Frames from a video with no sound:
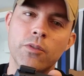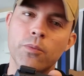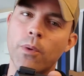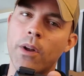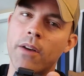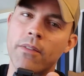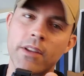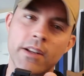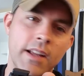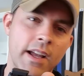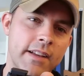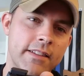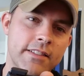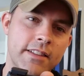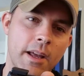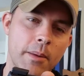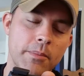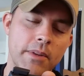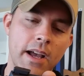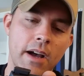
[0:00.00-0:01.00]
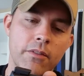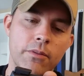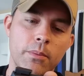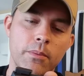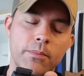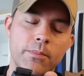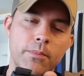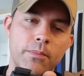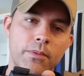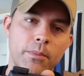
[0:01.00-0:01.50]
It's whatever the next step down
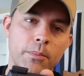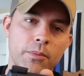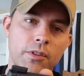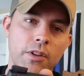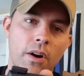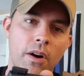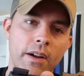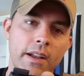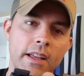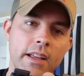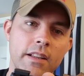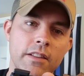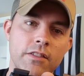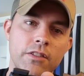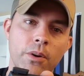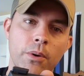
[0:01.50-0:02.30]
from stock is.